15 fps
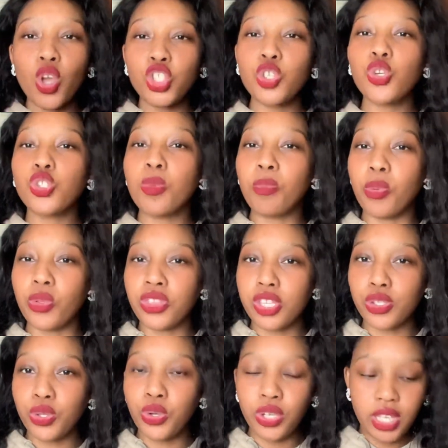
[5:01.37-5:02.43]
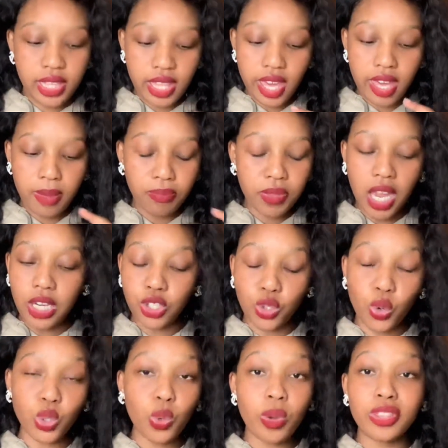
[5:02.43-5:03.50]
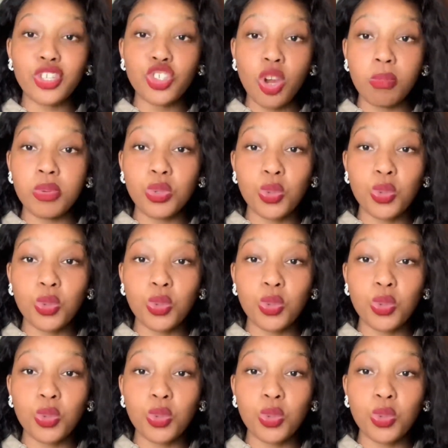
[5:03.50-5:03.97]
She also bought this hoodie there. I don't know what the shop is